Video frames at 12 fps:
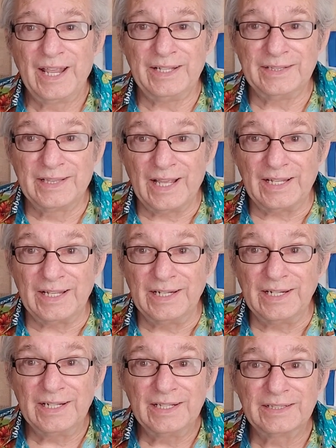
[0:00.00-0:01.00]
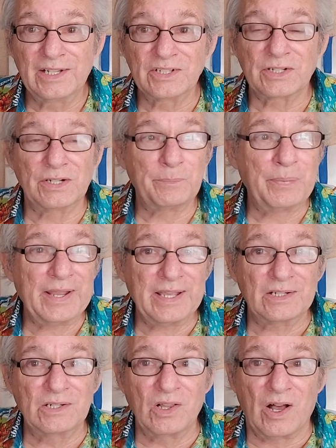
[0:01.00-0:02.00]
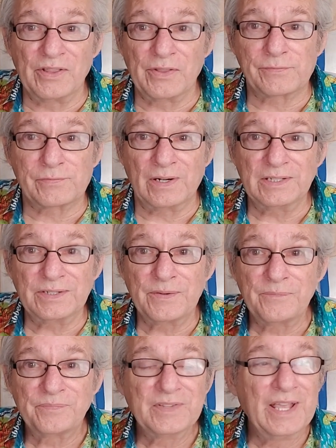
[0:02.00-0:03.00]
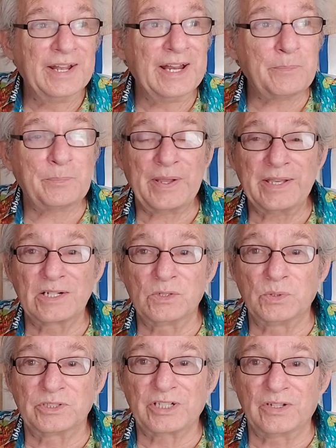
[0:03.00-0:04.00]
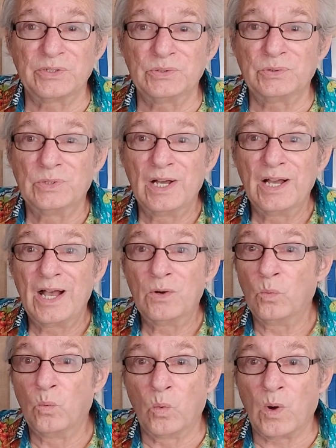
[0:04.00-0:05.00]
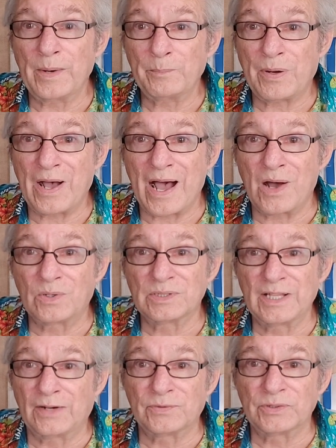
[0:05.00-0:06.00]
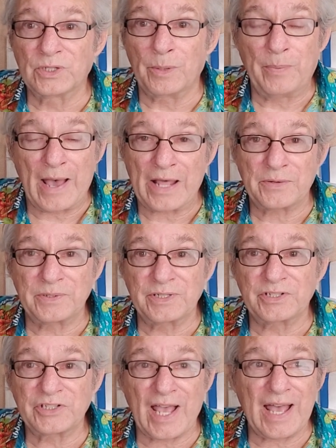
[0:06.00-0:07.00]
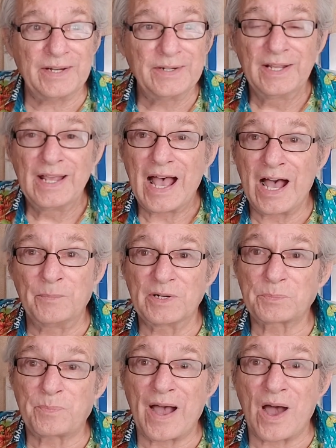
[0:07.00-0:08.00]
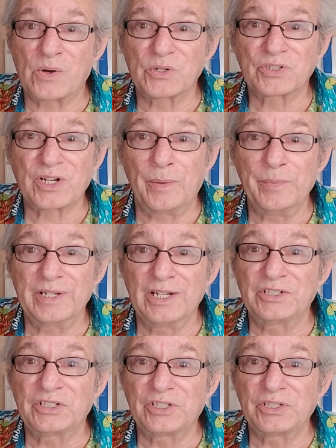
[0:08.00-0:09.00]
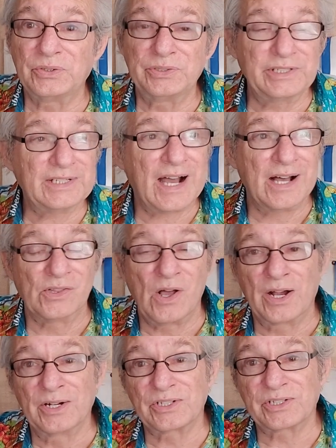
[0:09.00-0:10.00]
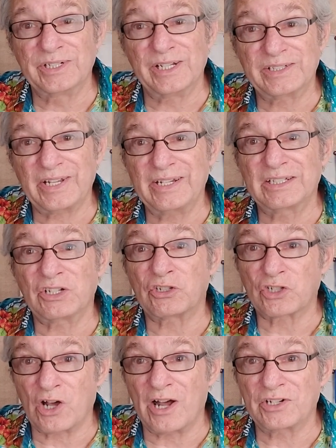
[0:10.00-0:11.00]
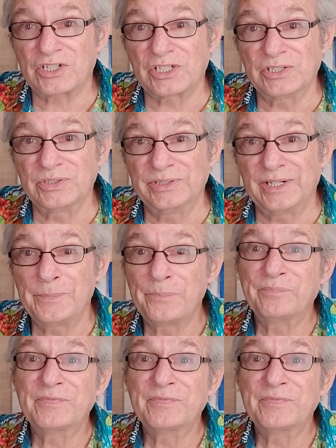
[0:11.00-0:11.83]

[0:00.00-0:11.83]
And then there's a panel on the front, and that panel will tell you what power level your battery is at, how much power is coming into the unit, how long it's going to take to charge the unit.